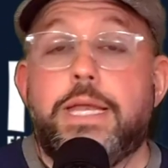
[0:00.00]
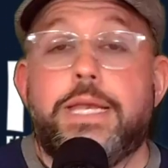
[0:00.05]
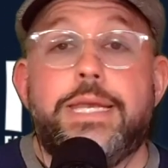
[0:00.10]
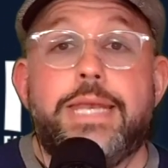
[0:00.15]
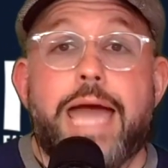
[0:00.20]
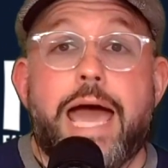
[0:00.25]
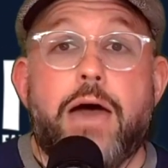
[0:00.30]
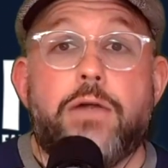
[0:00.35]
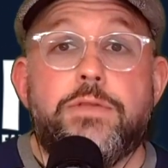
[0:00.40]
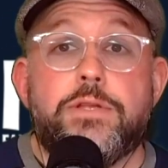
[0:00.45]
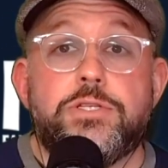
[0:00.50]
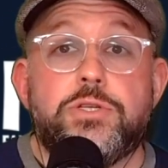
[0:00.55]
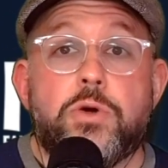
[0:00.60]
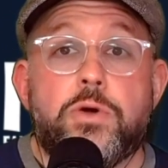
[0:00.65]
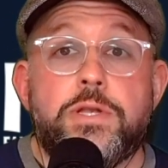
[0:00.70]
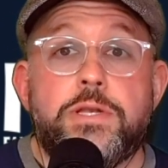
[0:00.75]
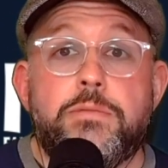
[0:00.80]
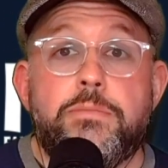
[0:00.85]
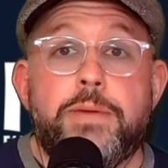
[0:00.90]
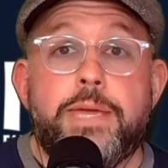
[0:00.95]
now there's
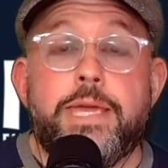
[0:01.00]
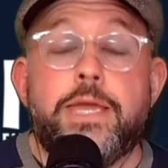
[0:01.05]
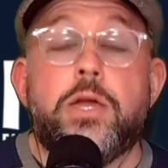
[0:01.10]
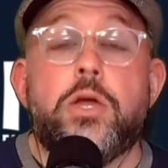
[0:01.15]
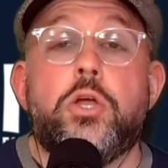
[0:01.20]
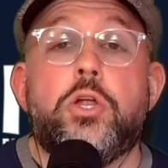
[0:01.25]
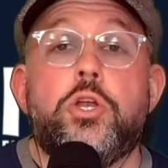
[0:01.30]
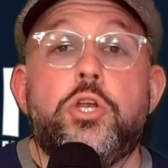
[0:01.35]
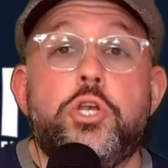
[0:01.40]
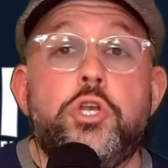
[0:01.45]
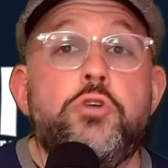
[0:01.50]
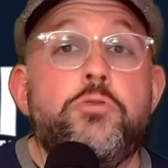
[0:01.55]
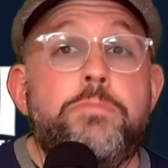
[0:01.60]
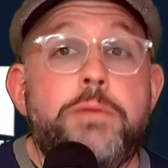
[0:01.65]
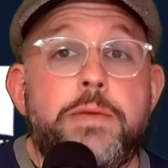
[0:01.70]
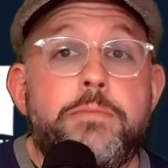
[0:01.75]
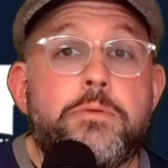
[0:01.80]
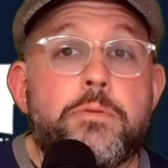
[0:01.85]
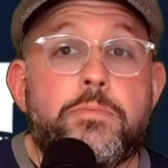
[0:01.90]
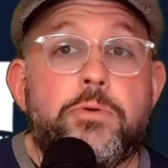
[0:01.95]
going to be new
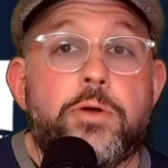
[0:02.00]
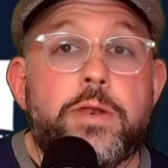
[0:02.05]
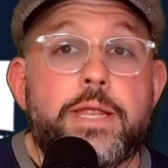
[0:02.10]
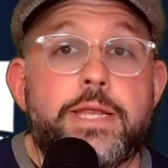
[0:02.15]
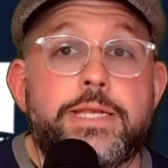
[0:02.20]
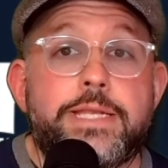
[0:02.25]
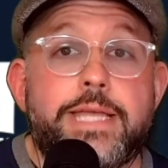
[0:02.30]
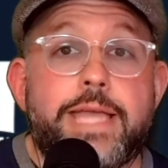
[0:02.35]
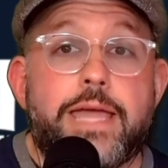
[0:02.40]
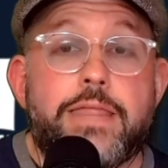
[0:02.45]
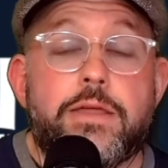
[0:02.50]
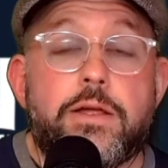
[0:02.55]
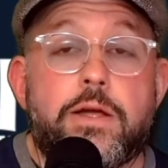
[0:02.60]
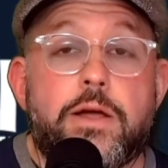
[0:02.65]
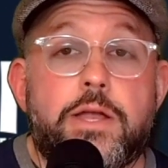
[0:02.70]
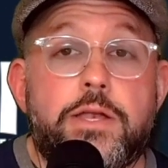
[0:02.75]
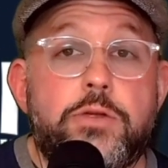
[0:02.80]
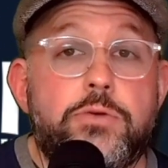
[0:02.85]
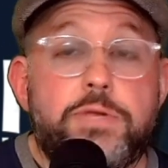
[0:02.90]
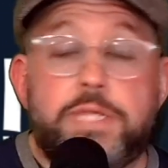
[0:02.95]
people putting together
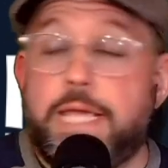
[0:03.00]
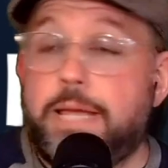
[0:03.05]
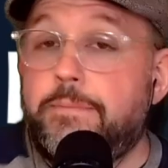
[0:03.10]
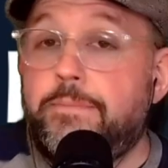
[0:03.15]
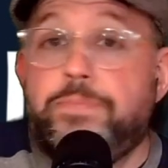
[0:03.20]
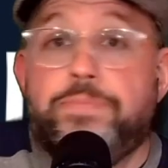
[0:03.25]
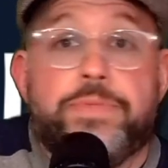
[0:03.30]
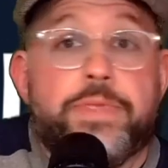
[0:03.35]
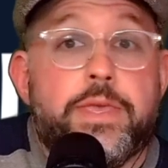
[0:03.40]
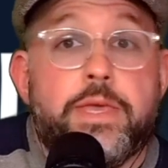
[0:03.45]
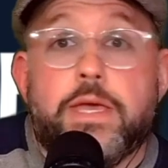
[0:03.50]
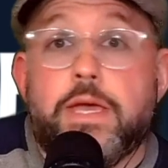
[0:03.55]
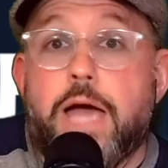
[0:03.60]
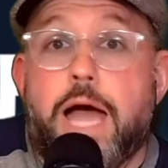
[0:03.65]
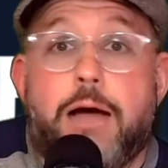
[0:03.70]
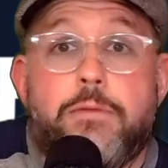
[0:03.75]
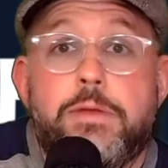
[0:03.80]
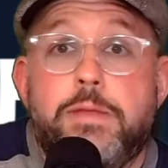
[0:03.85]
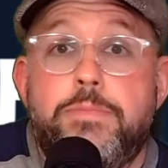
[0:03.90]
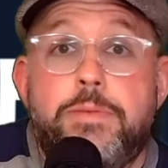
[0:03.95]
a new team
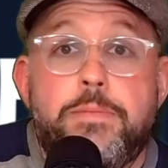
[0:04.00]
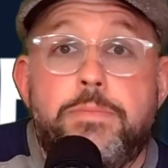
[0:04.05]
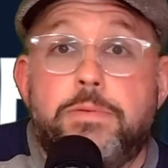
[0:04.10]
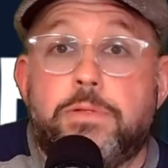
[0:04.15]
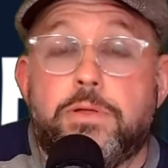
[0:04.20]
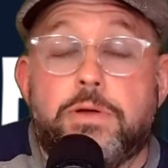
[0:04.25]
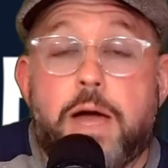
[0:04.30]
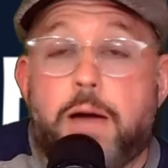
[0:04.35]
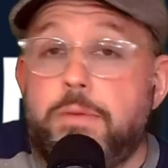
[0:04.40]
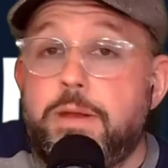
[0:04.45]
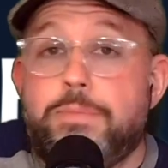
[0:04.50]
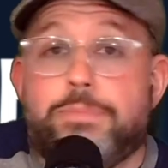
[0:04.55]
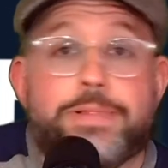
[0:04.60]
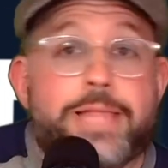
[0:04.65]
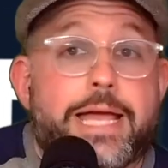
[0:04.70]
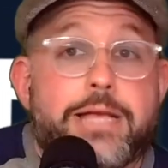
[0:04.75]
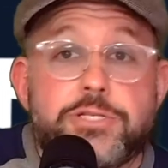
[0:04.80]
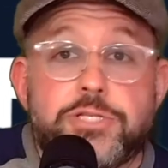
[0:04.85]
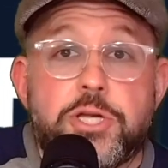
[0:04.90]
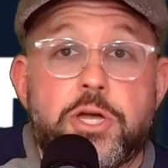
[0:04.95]
how many people how many
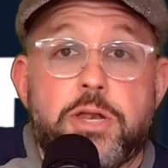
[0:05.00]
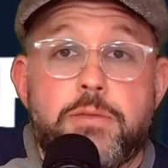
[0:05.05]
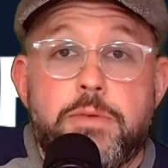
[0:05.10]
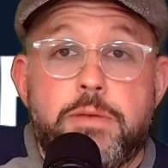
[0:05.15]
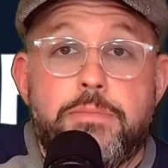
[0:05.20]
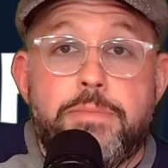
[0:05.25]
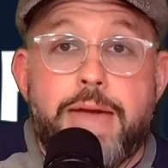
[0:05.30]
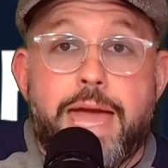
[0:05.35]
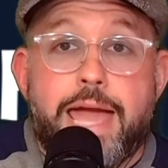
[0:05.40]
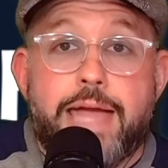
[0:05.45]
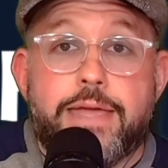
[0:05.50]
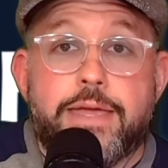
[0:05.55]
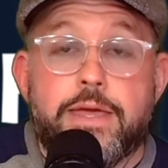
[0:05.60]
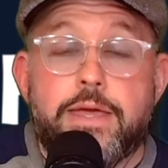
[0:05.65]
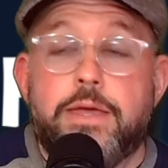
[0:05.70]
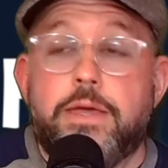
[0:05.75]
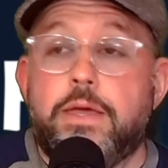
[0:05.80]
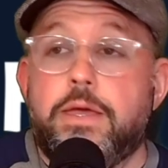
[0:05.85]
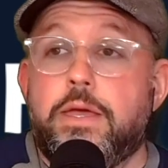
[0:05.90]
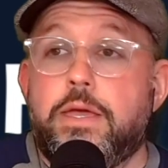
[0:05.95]
players are going to be back
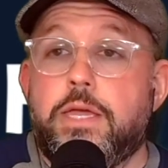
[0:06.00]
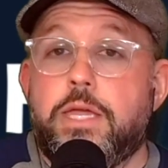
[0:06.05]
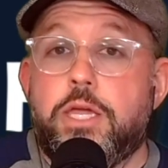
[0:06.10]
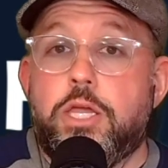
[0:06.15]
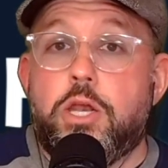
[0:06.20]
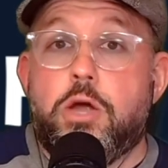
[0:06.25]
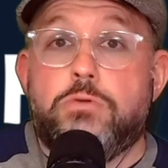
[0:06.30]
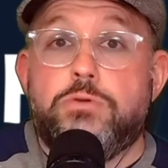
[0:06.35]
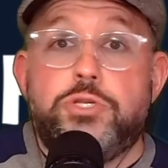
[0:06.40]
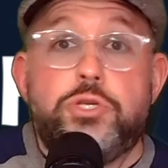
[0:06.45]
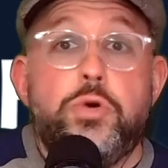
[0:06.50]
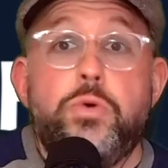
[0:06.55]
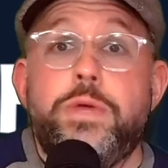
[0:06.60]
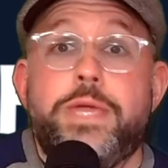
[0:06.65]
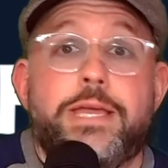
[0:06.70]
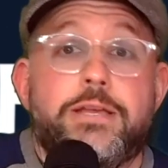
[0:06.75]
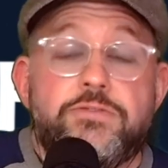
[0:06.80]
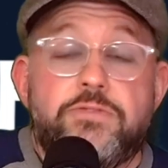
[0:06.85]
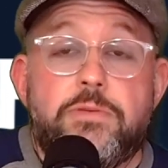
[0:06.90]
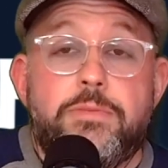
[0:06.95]
you know 2
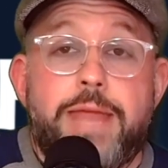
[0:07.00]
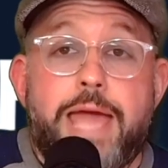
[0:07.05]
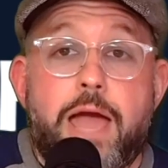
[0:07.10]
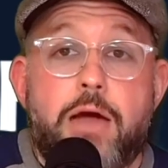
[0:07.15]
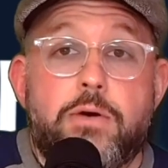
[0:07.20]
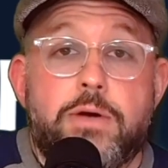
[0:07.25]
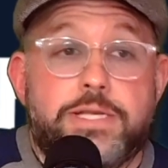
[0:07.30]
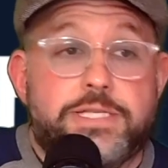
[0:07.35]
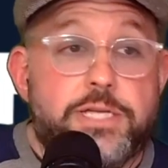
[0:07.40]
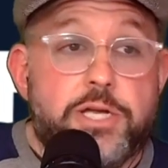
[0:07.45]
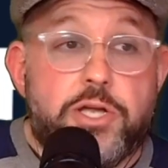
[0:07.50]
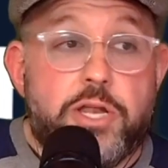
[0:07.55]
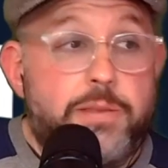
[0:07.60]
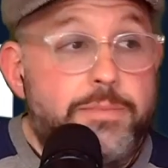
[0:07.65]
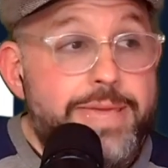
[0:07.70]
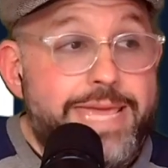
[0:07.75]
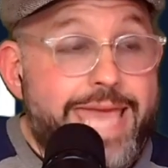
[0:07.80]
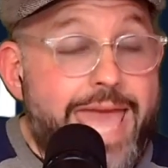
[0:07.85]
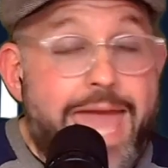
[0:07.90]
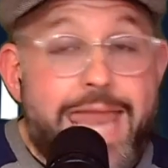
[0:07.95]
years from now is there going to
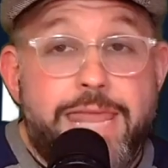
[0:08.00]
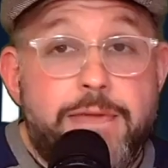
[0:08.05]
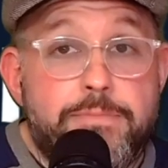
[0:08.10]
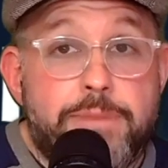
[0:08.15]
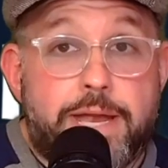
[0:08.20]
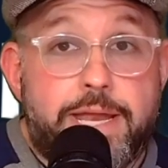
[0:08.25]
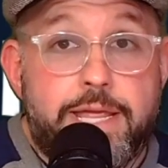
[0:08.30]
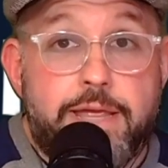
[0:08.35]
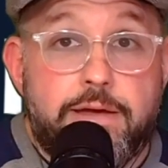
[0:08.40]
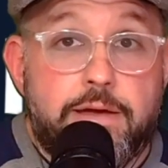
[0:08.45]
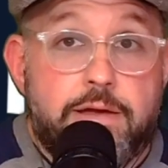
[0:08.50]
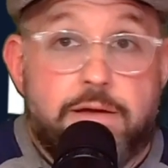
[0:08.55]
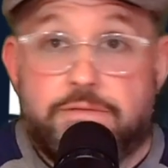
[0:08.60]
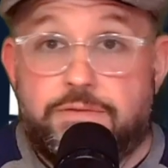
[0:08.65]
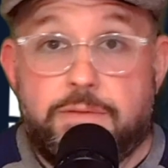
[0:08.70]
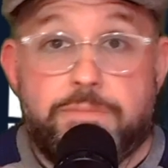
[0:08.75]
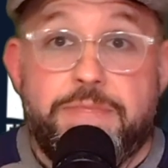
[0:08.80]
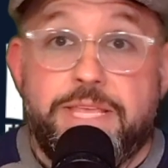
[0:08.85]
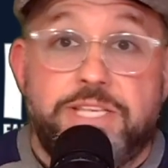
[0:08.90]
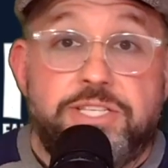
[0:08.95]
be anybody
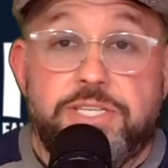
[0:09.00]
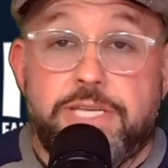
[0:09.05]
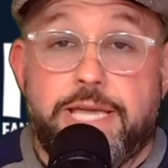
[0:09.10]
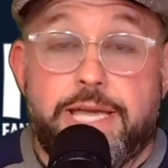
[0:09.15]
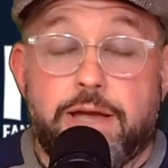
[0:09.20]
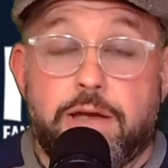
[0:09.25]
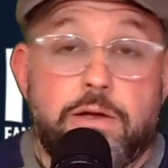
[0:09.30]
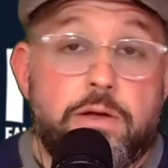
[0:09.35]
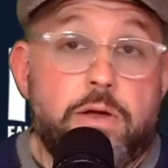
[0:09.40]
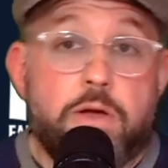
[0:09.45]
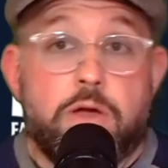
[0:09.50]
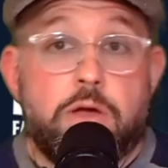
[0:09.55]
from this year